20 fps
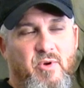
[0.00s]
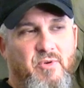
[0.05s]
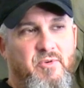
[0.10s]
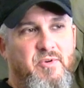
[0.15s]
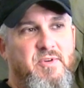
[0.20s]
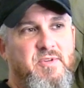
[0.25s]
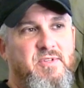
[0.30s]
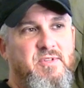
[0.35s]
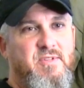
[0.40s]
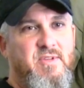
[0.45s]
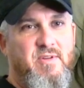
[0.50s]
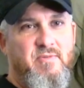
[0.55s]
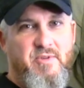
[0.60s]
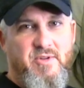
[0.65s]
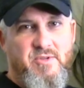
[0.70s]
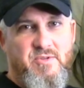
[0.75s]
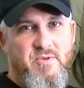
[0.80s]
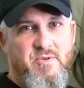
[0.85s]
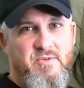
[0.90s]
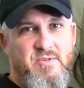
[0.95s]
wilderness
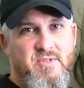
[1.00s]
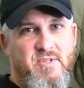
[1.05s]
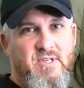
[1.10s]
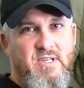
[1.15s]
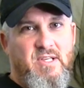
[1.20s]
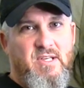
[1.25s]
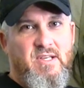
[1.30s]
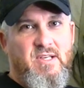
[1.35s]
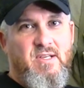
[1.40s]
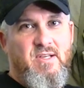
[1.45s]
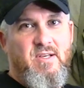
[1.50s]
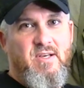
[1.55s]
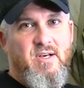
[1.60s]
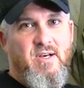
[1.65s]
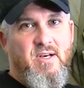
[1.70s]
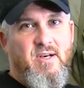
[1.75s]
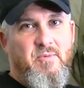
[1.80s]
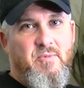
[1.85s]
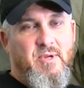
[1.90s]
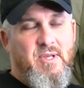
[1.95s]
adventures.
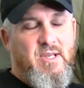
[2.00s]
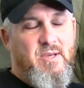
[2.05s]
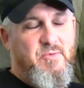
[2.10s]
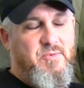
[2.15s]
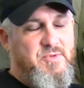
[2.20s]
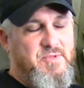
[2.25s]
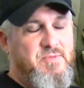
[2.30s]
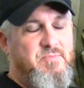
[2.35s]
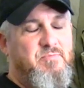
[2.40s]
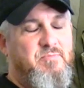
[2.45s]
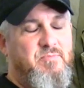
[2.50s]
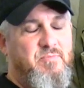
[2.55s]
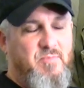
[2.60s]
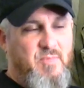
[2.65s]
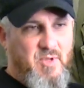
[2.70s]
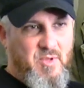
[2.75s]
Um, it was